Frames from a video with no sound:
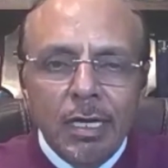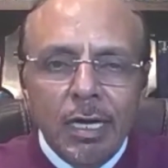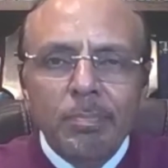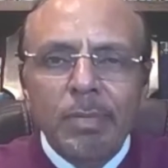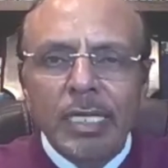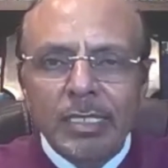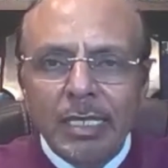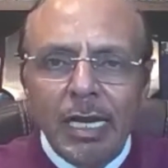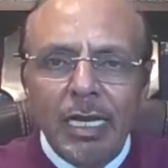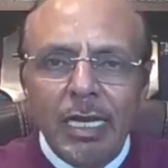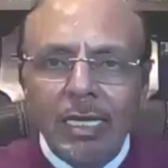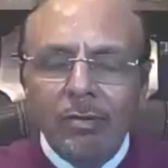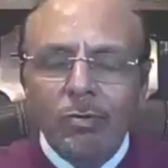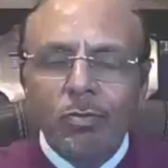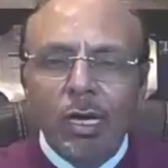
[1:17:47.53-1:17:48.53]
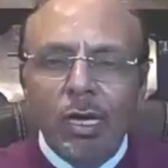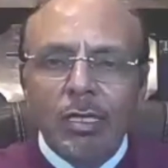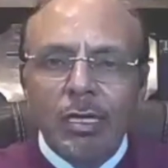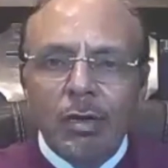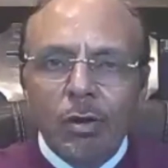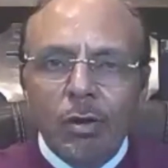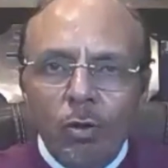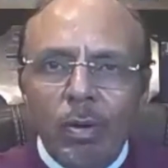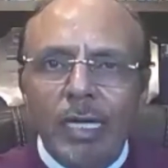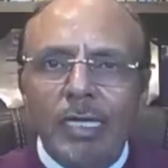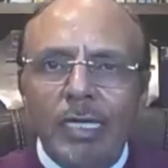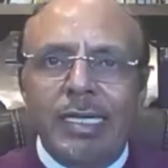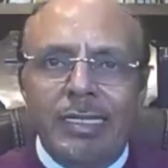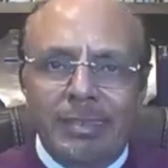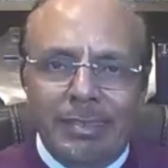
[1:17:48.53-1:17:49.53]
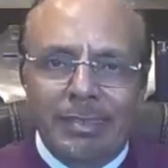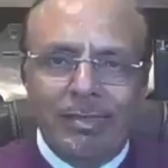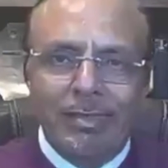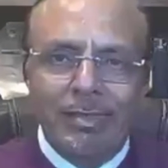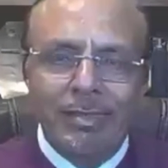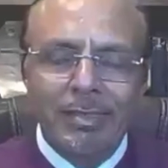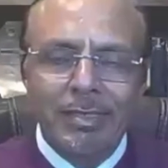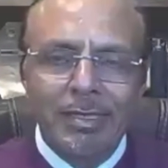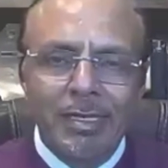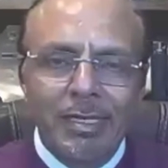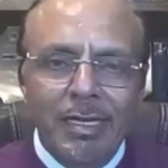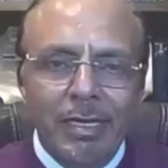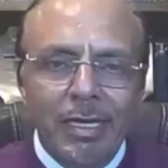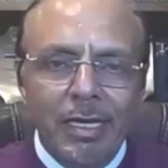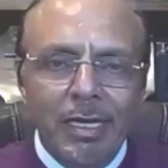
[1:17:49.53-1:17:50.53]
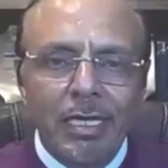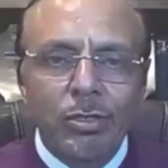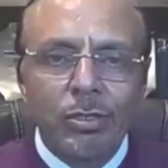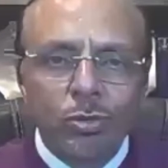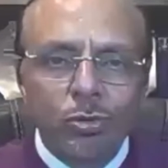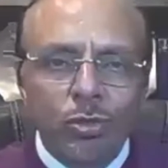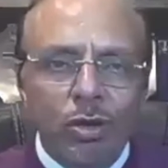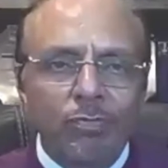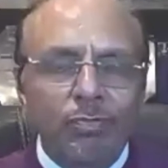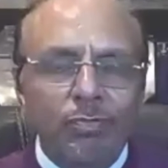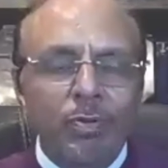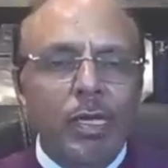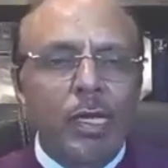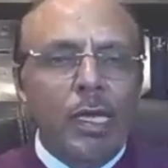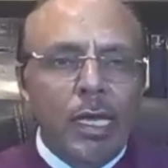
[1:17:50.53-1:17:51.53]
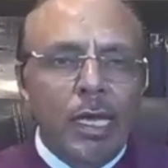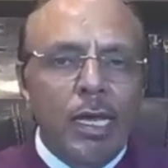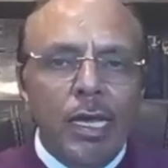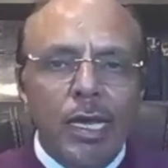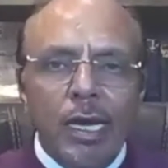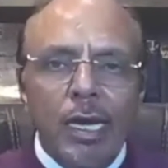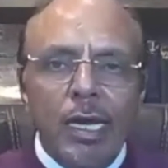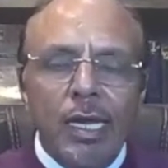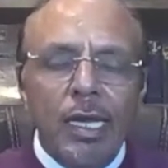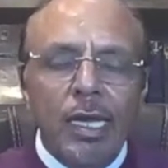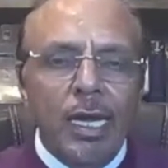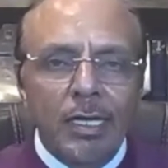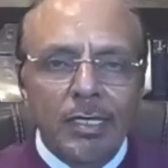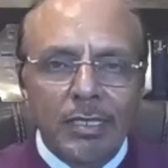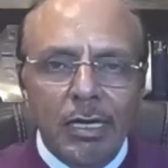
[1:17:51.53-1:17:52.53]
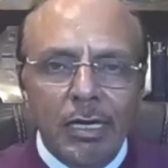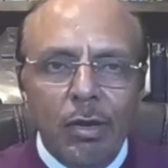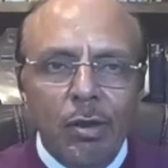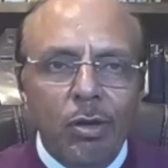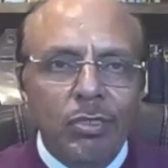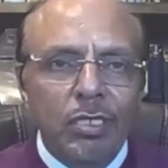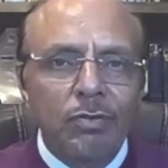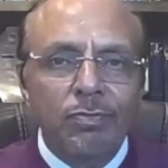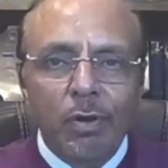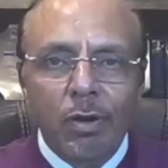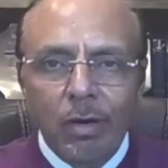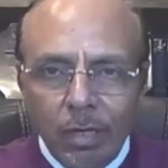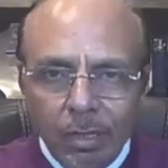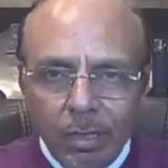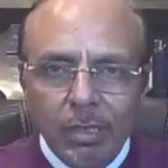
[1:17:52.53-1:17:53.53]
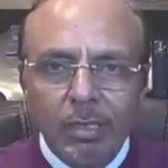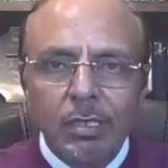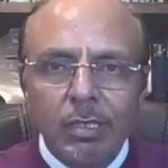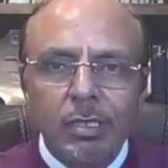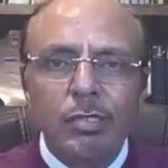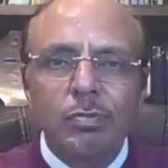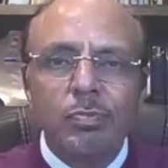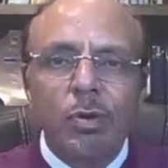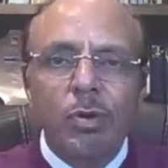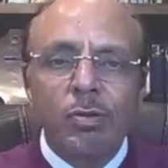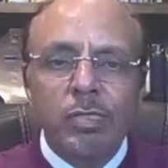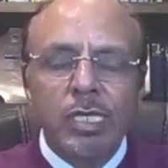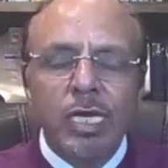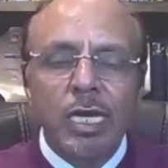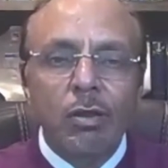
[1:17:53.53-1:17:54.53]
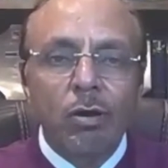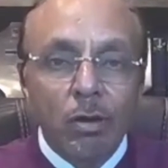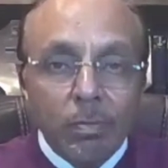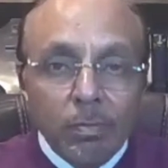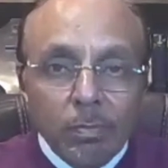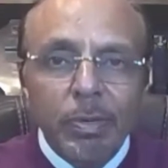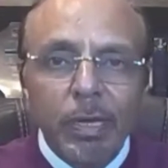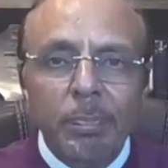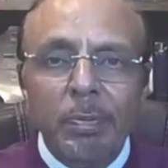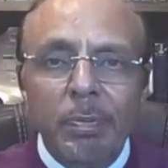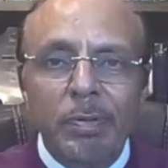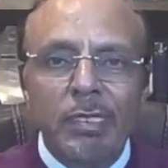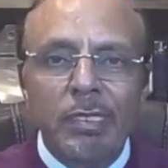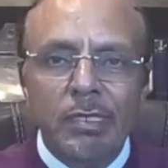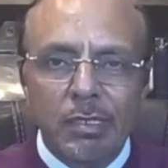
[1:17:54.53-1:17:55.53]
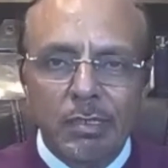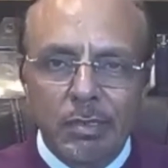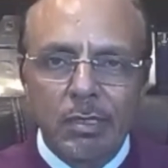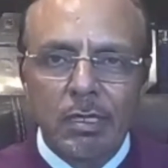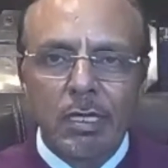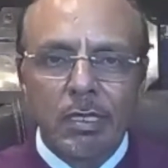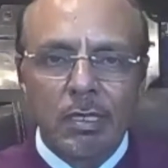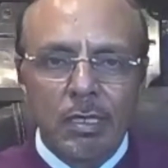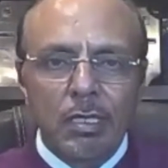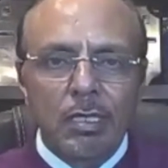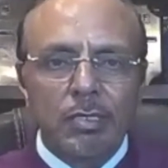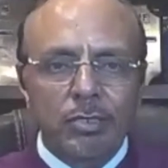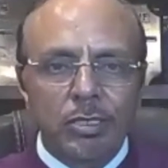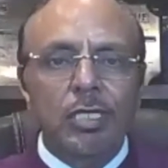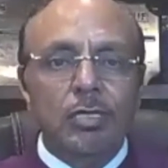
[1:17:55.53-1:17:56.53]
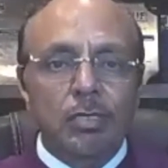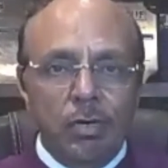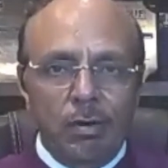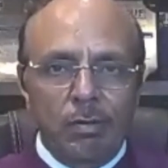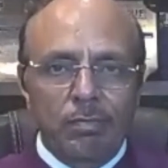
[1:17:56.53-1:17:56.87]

basically, what are the global trends in use of AI and technology for small scale or PPPs in general?